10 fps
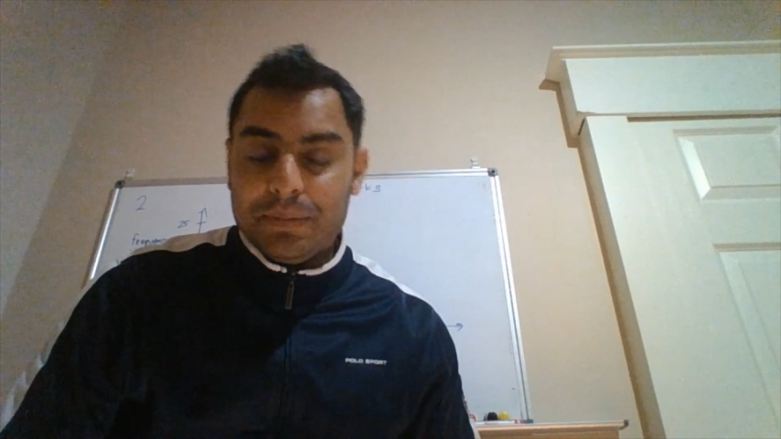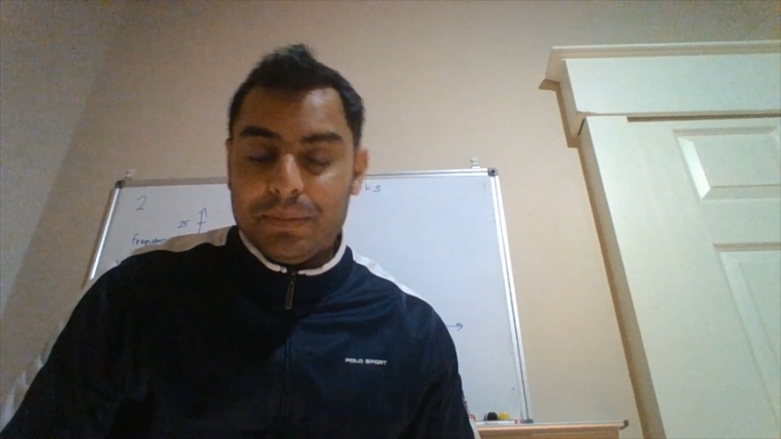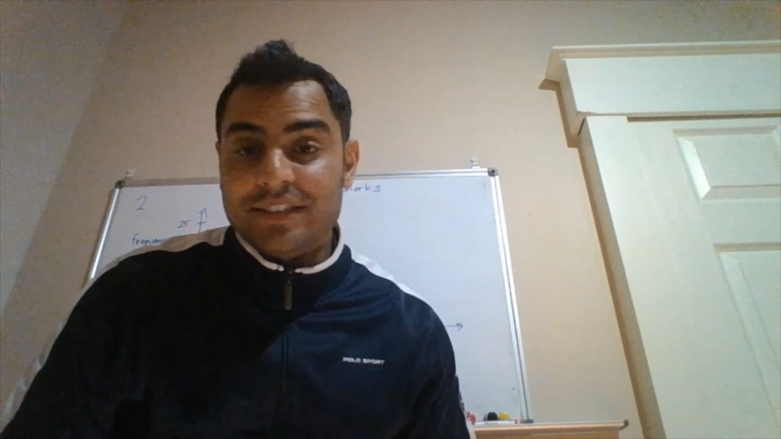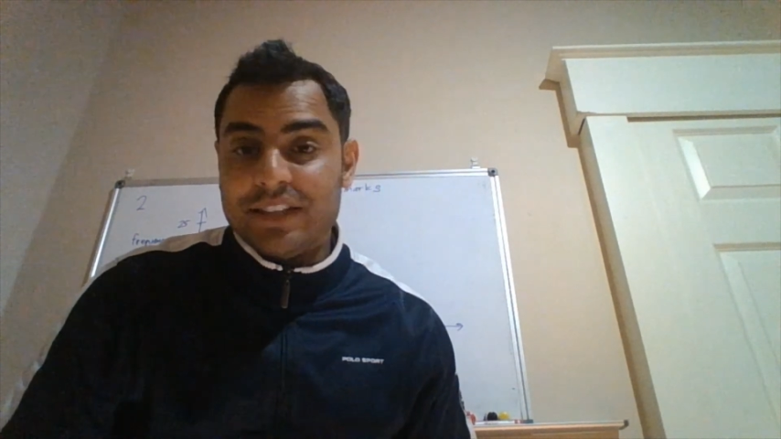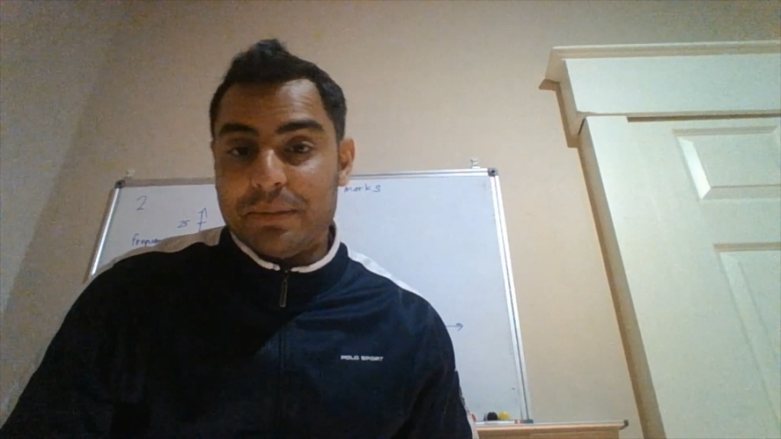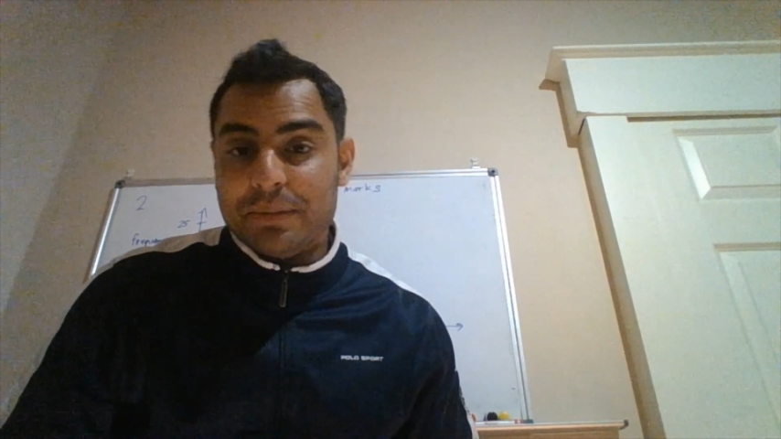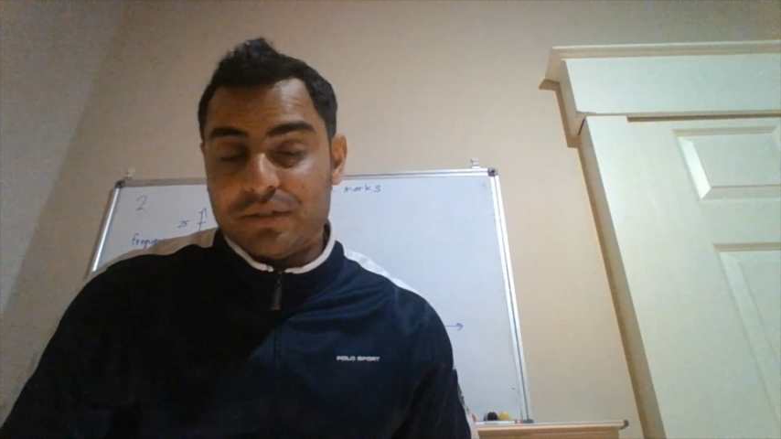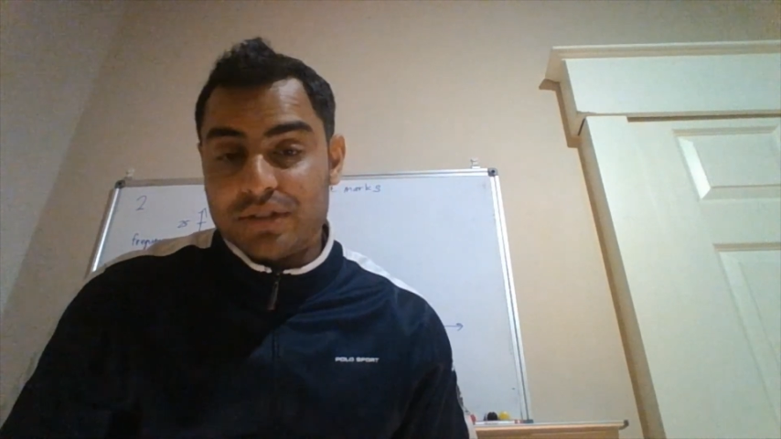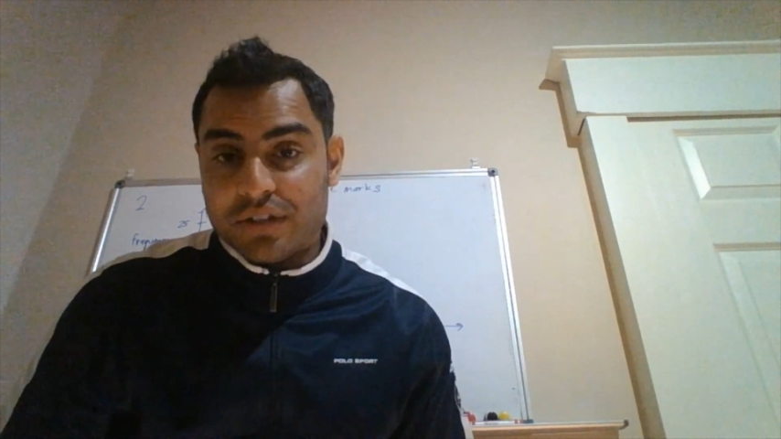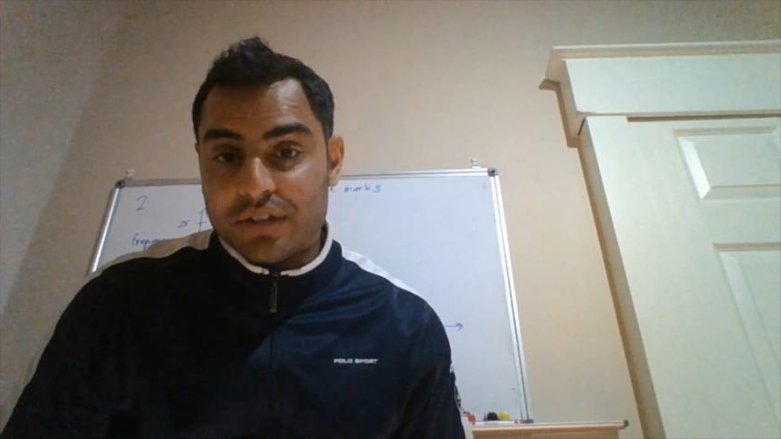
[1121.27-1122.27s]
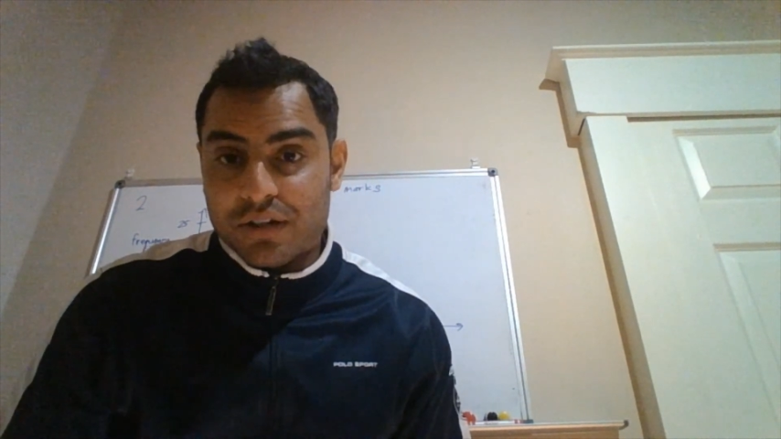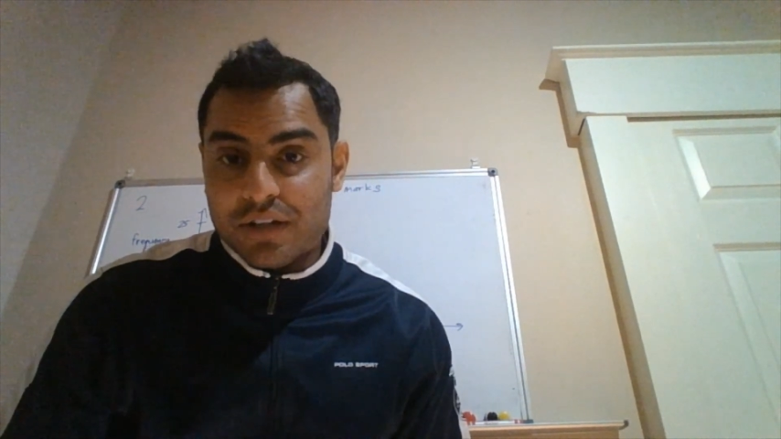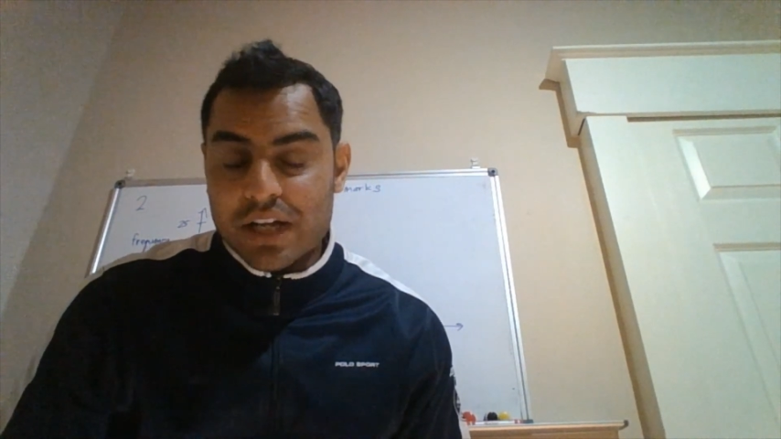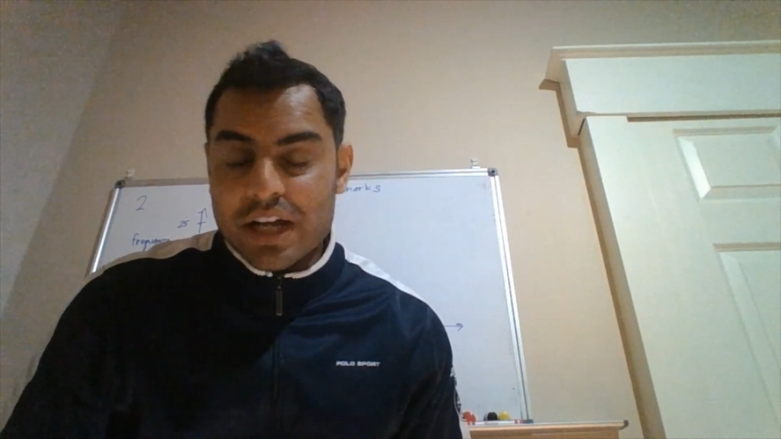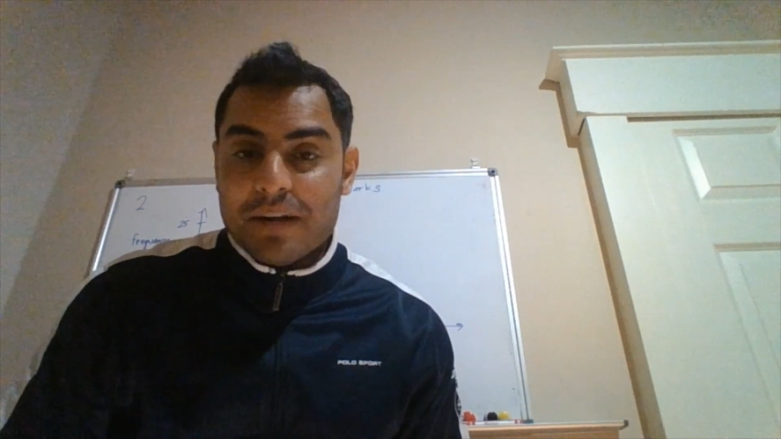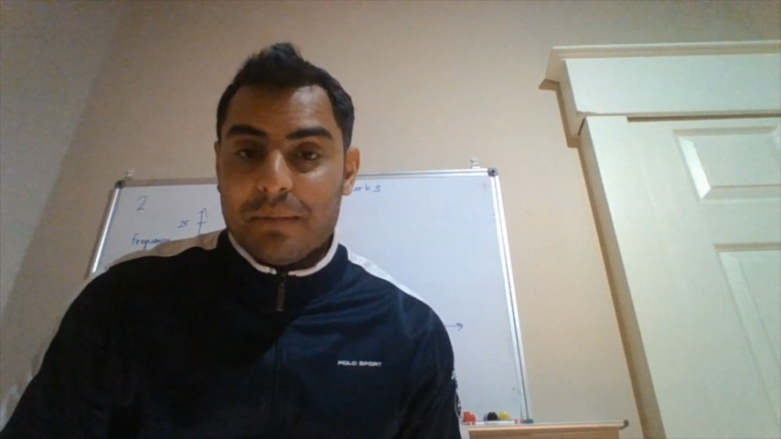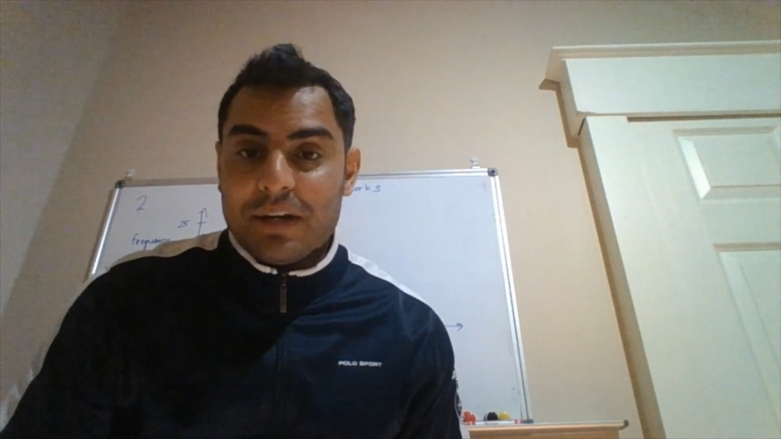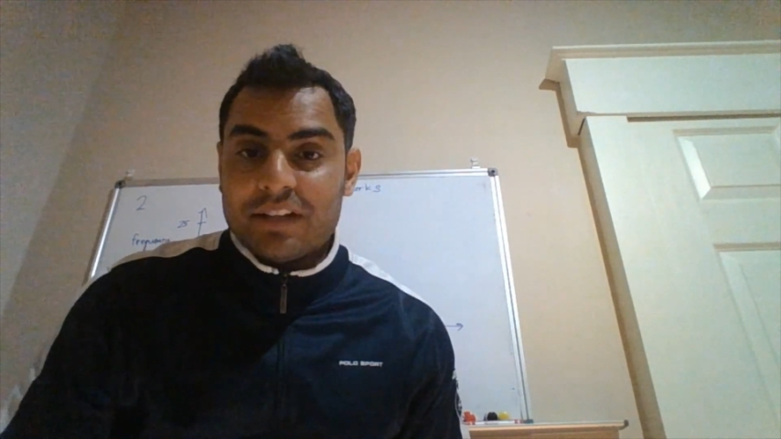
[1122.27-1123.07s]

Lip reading: Please let me also know about